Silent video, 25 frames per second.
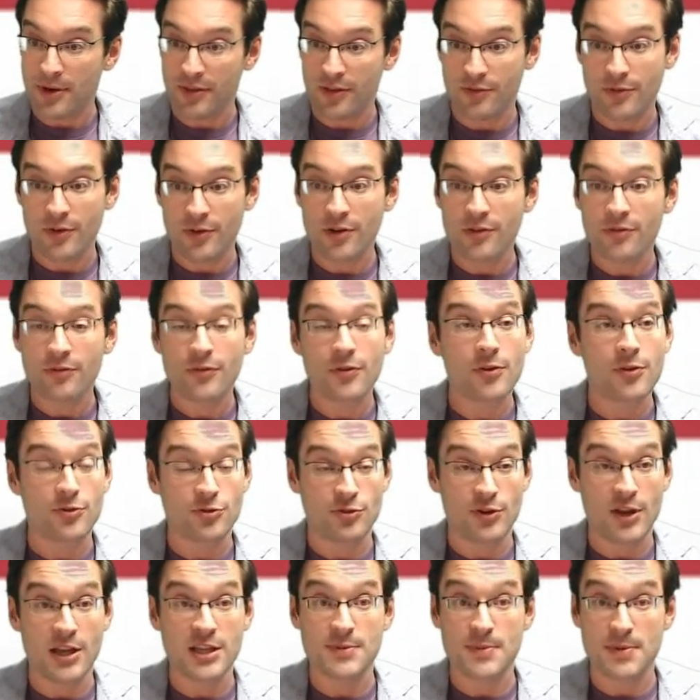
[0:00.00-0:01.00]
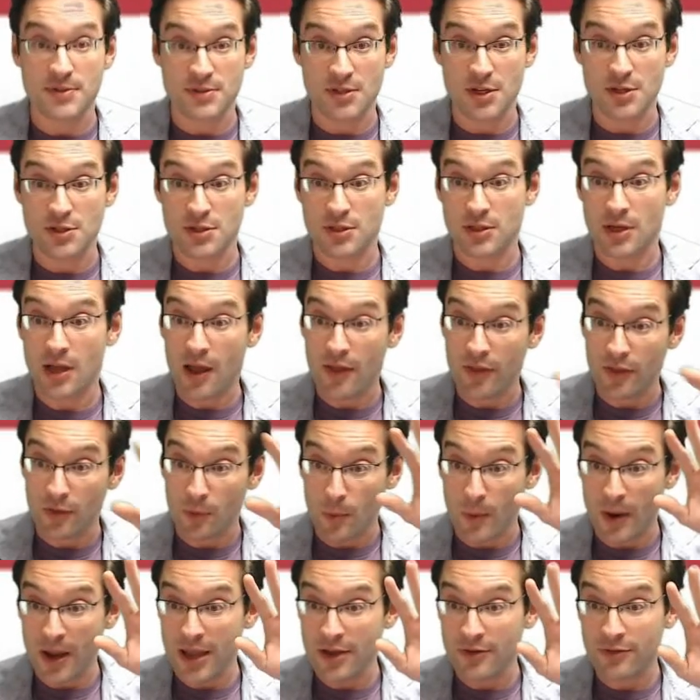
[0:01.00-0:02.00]
this very first transposition on the
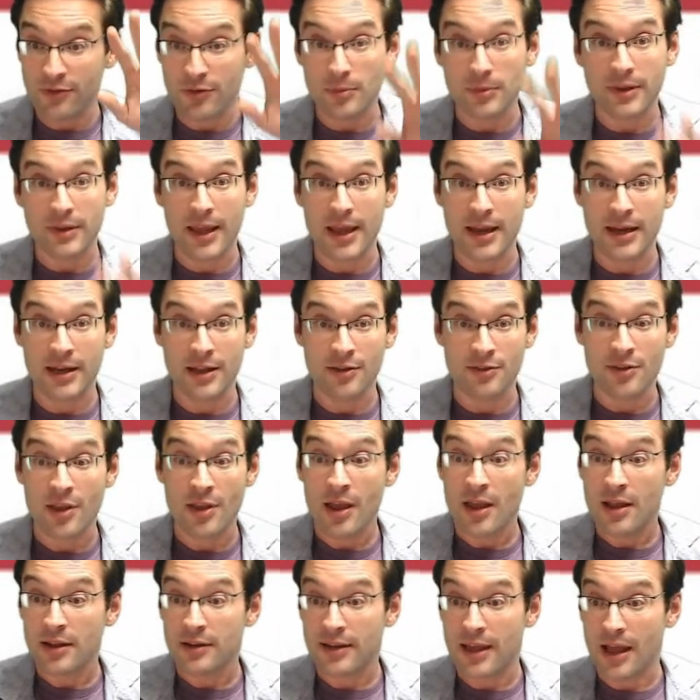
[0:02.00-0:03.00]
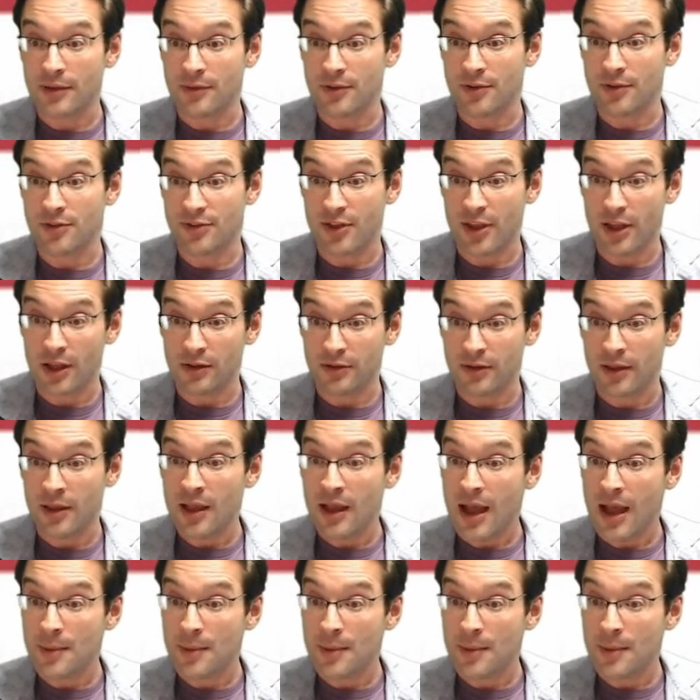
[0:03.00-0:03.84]
way from ladies down to sailed.